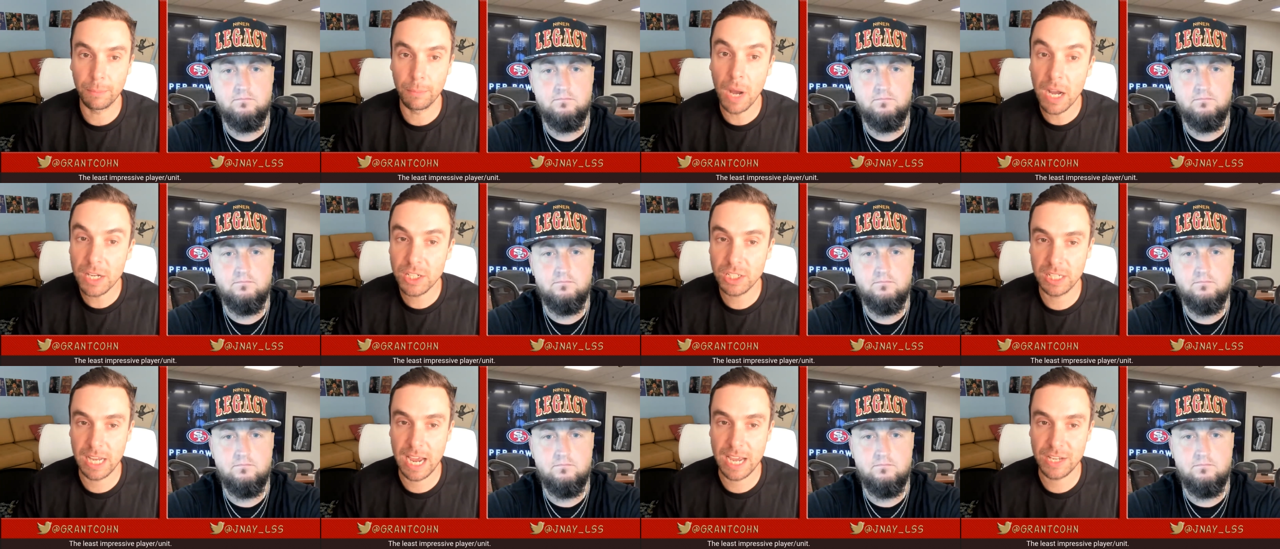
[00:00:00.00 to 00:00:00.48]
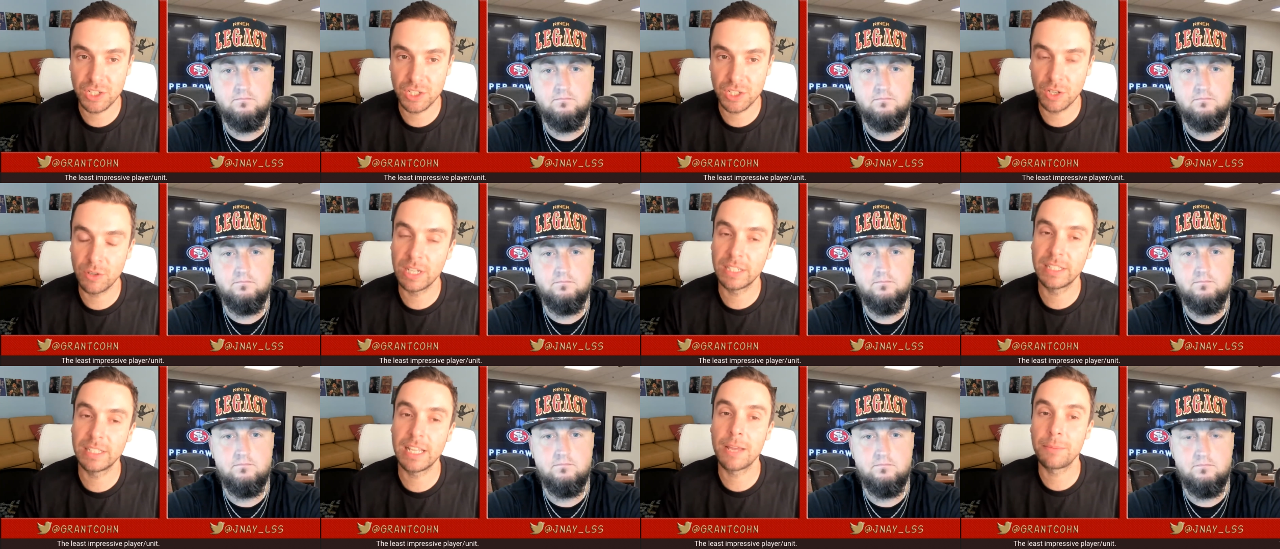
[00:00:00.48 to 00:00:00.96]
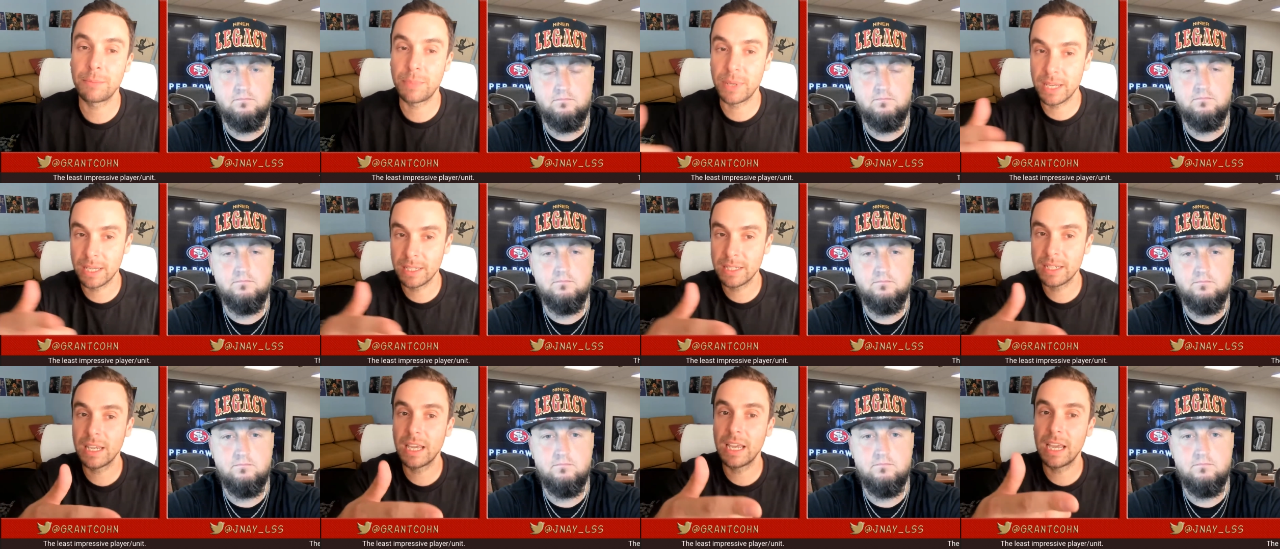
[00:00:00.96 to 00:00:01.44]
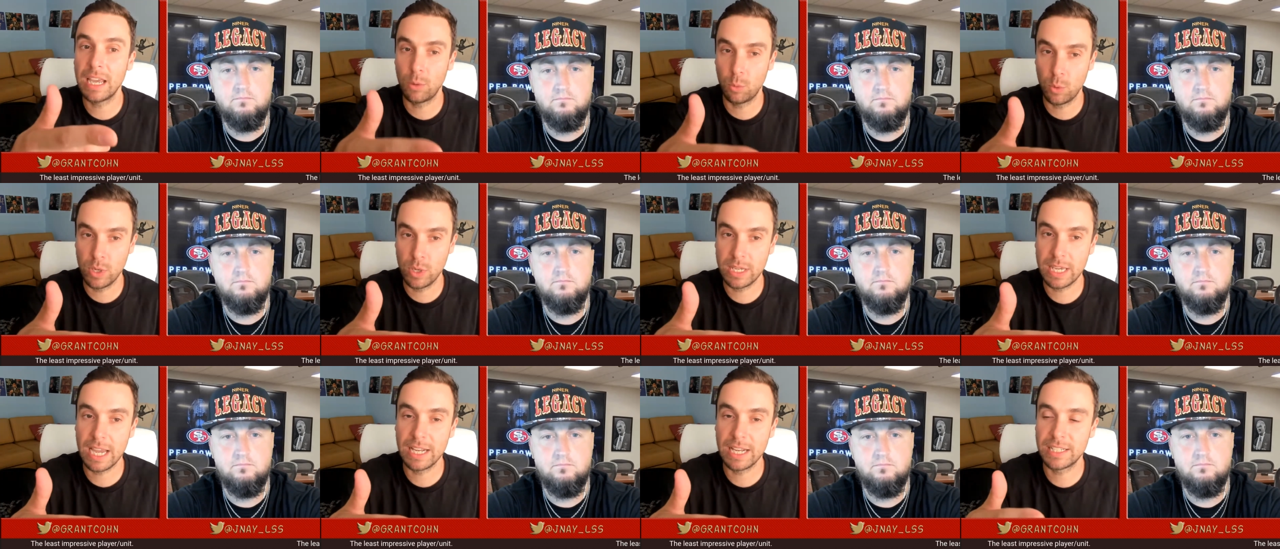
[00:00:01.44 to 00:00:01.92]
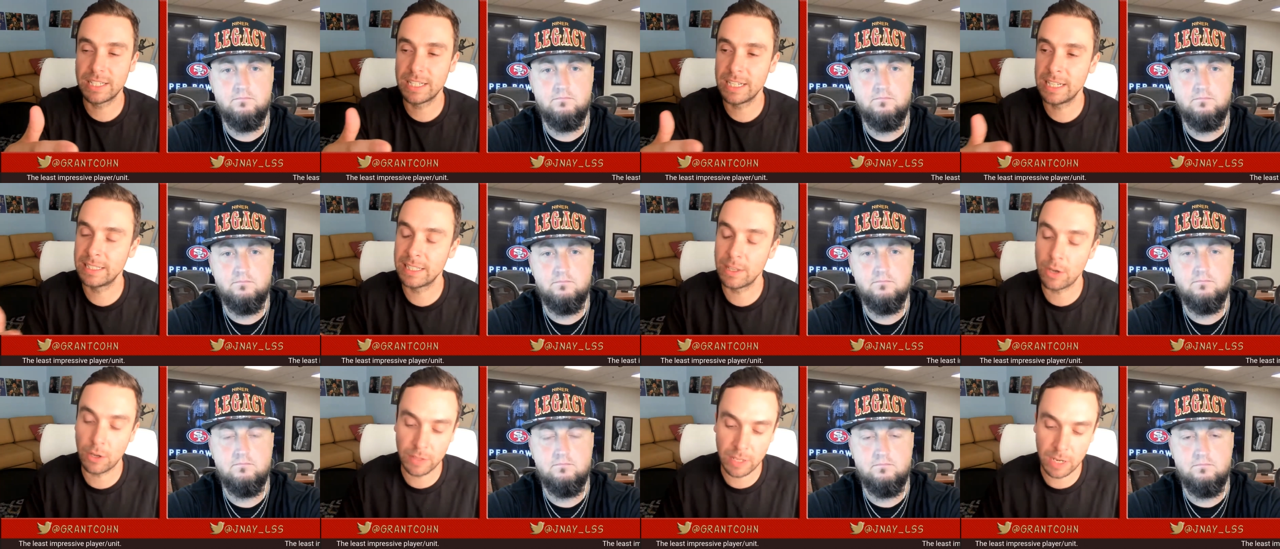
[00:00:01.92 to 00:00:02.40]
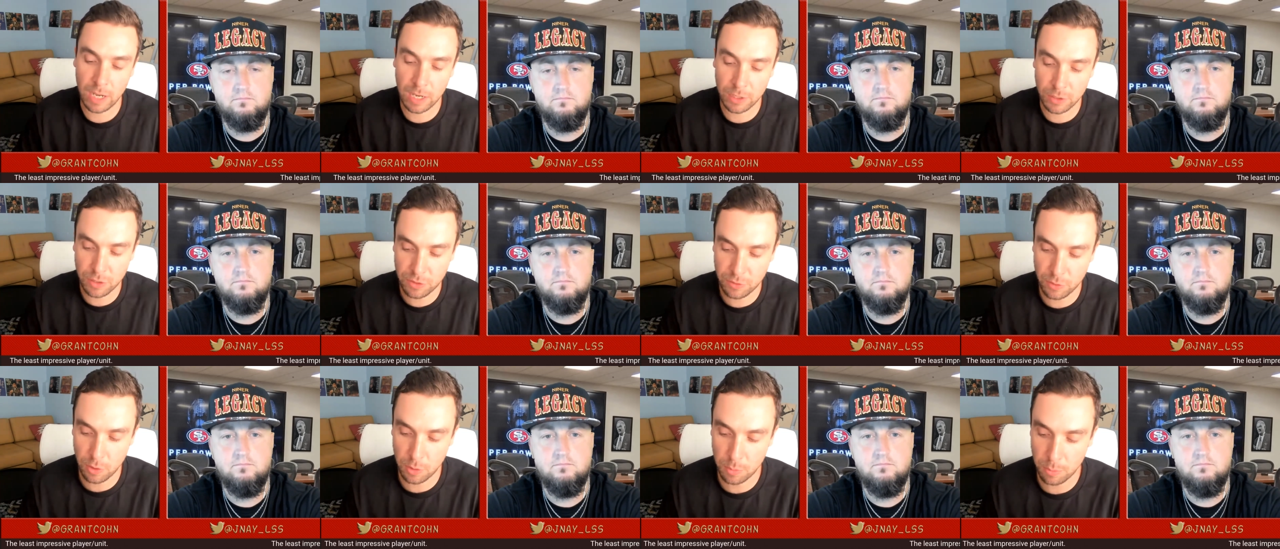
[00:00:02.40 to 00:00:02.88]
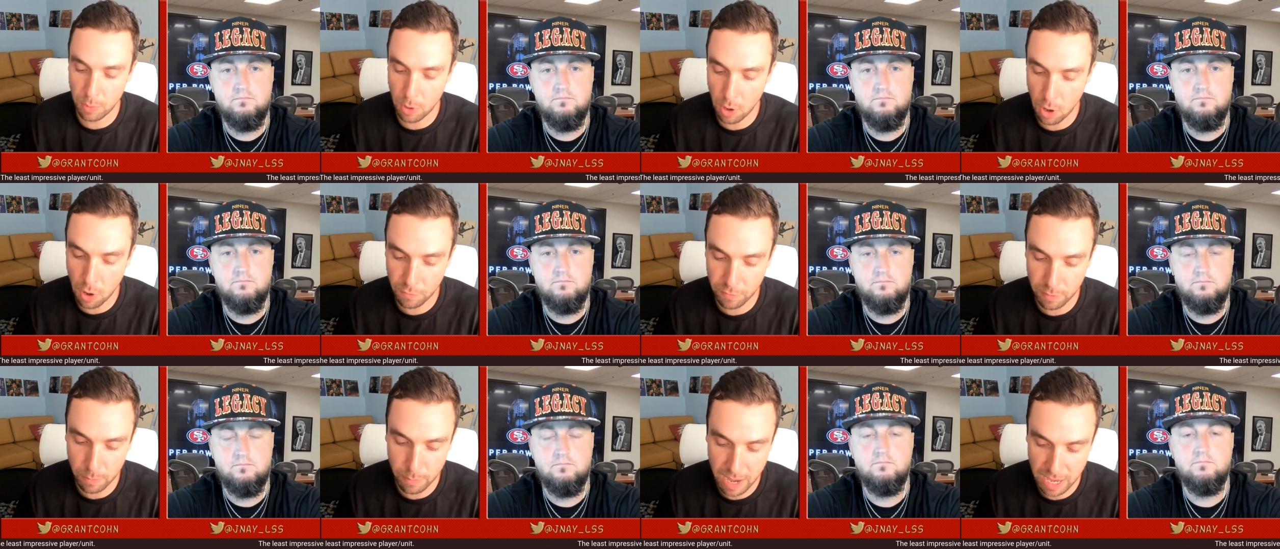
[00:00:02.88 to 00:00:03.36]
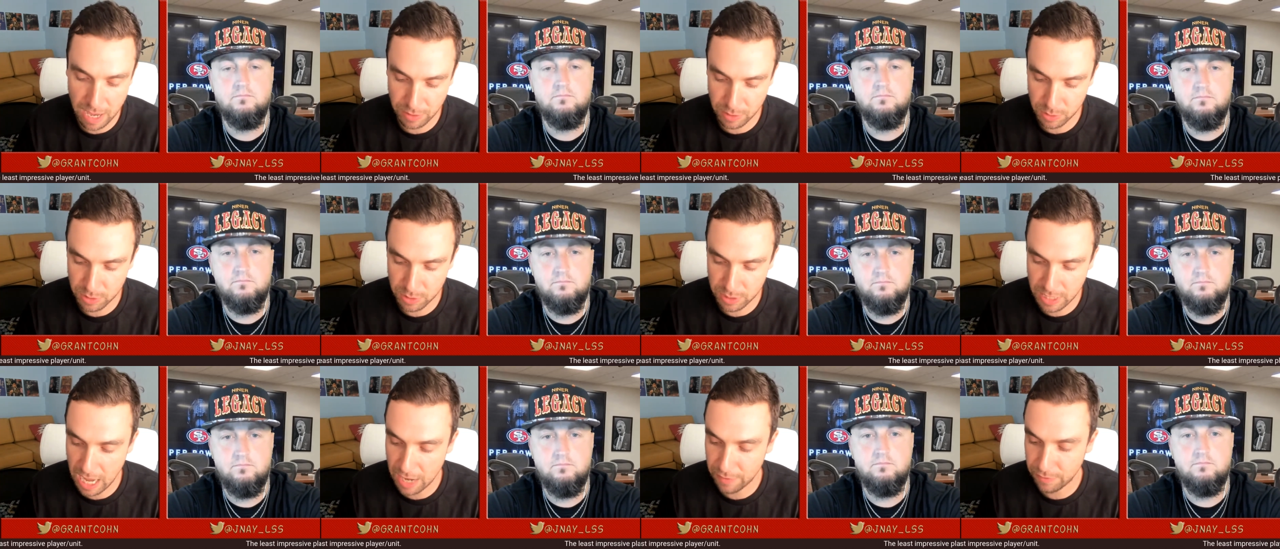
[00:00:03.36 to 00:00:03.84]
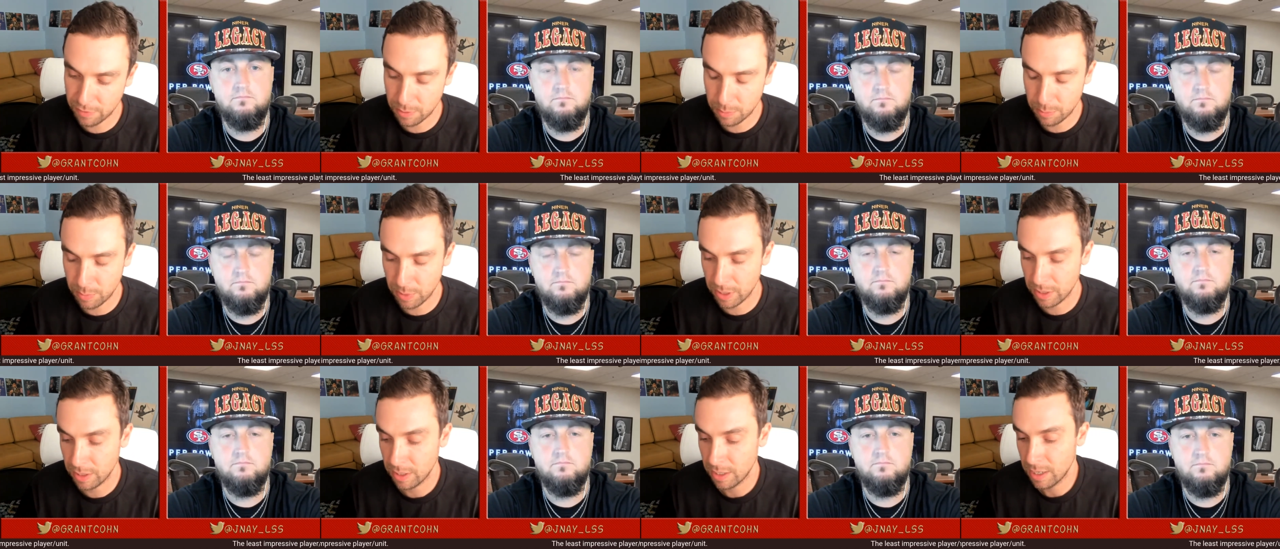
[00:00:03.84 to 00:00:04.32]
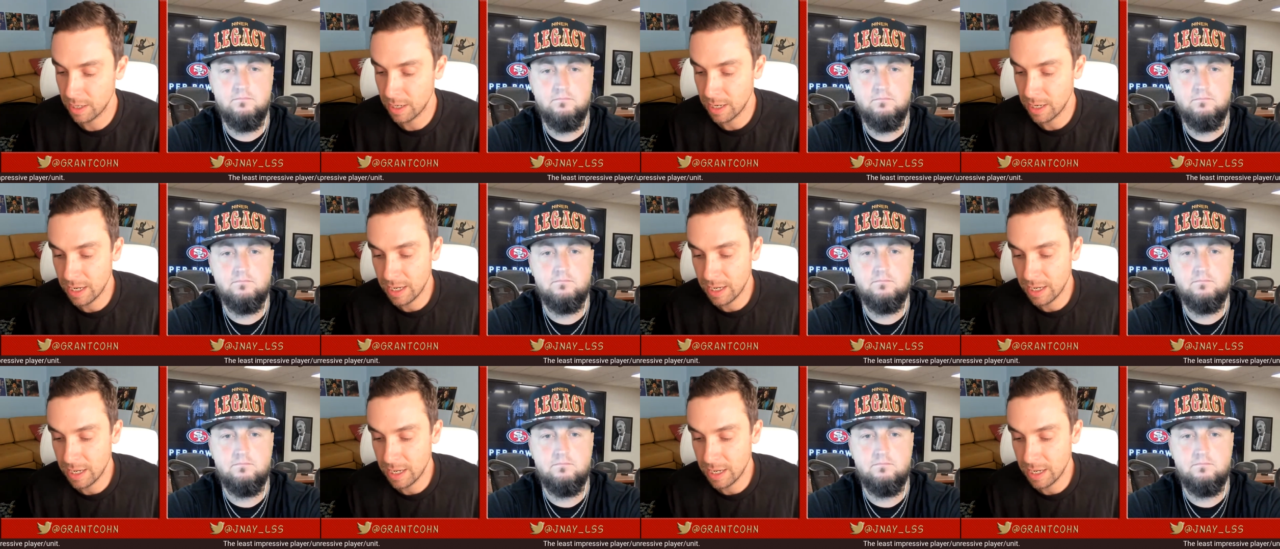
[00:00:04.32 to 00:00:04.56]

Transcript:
Speaker 1: much last year. He had that pick week 18 on that underthrown ball from Matthew Stafford, but